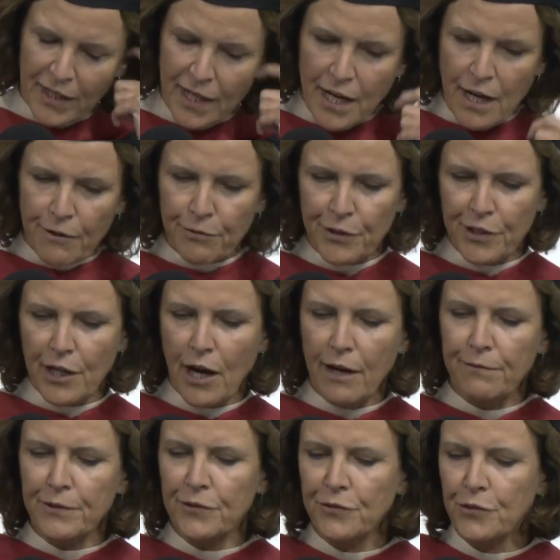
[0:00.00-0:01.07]
For the
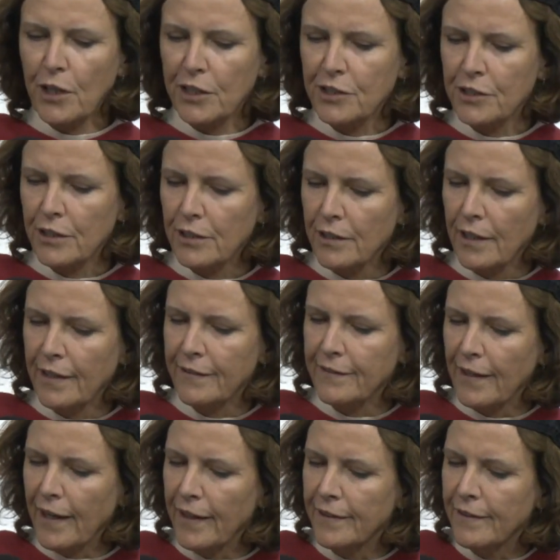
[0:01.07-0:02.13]
office structure, I
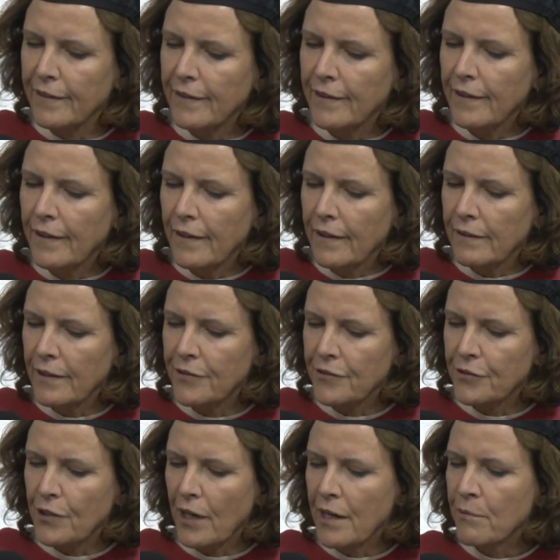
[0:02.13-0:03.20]
said, let's
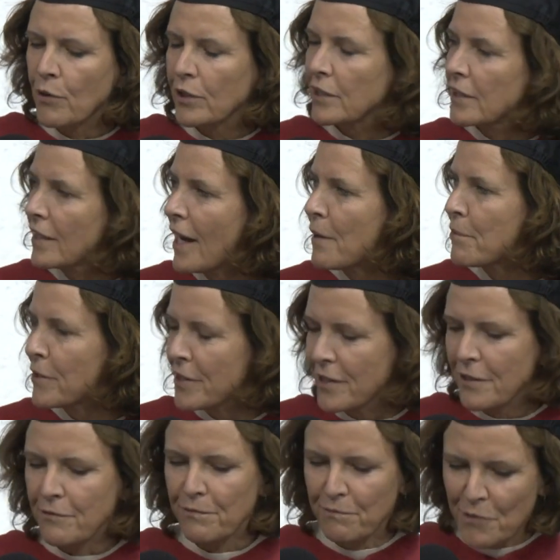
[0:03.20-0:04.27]
try a more
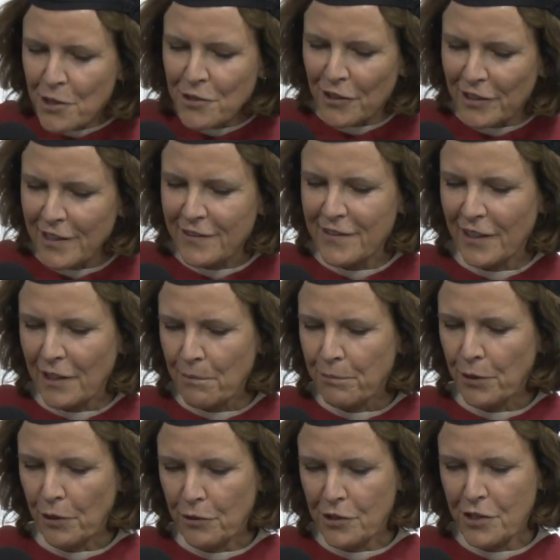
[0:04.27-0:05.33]
collaborative, mutualistic
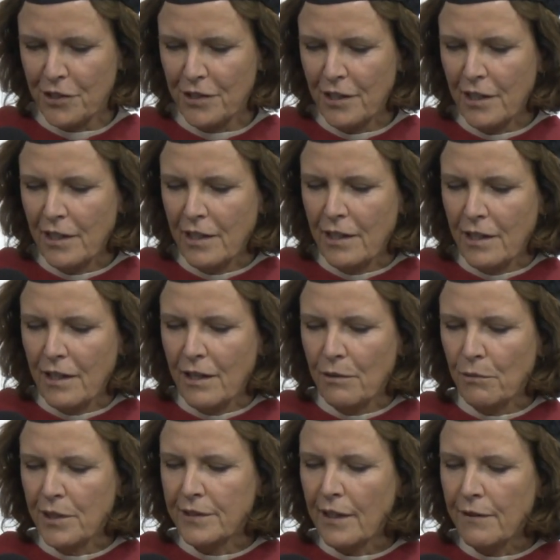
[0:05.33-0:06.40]
approach
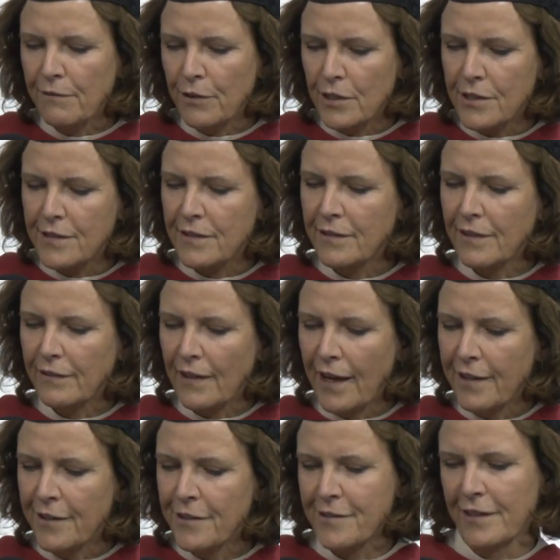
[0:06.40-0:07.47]
with diverse
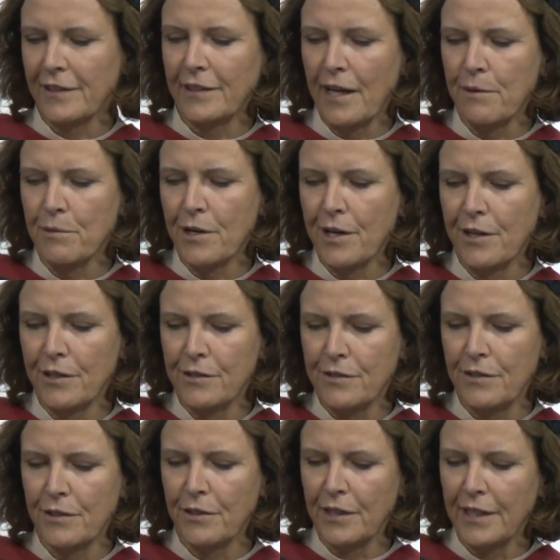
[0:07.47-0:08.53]
designers and collaborators
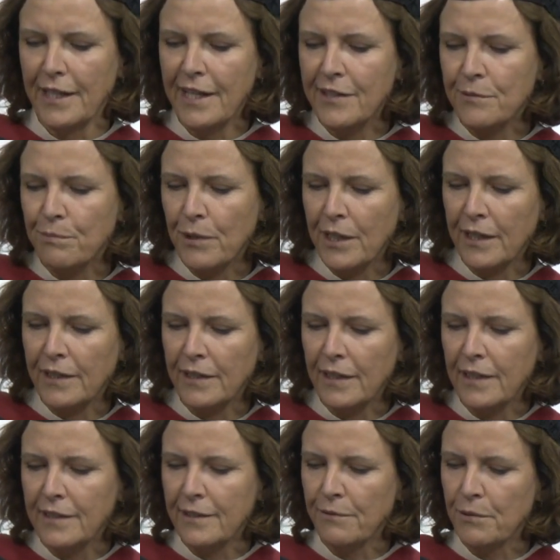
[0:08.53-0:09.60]
who can each bring
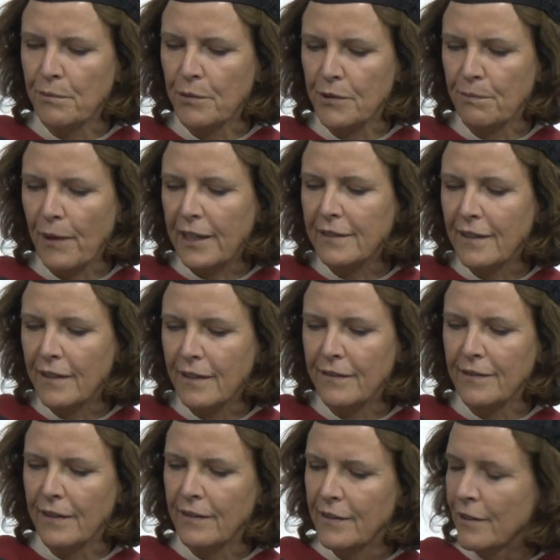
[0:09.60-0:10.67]
different
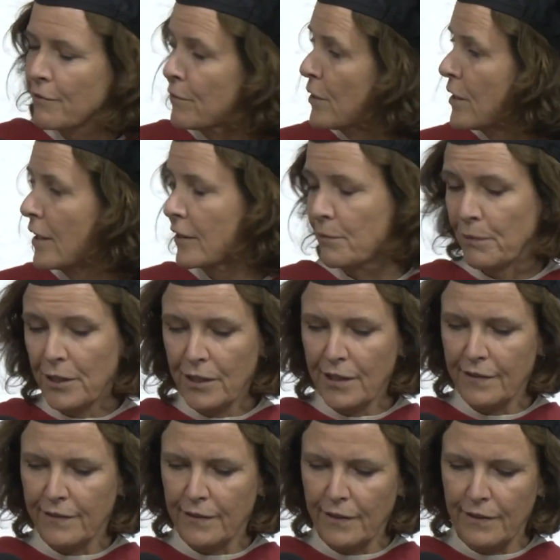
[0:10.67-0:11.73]
perspectives and different
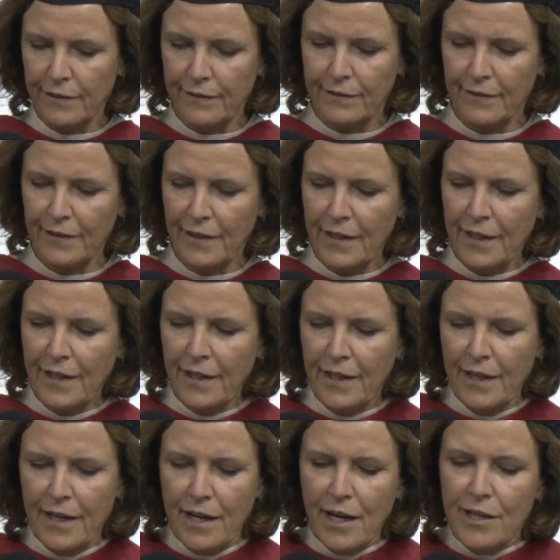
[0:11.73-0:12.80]
experiences
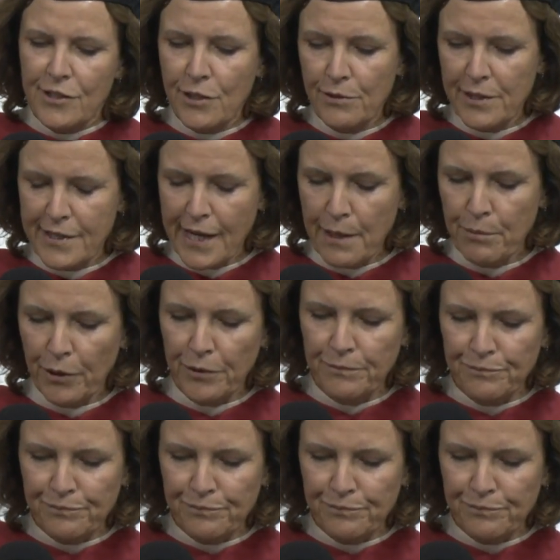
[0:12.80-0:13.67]
to the table.